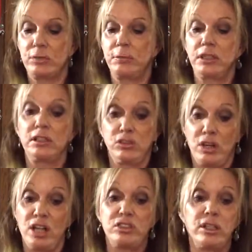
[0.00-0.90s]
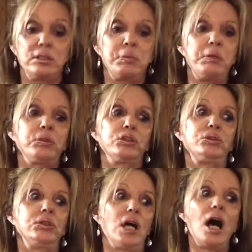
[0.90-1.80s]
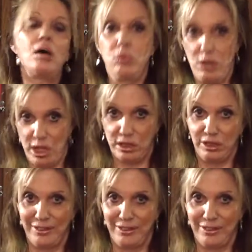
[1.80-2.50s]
but garage sales people do not want.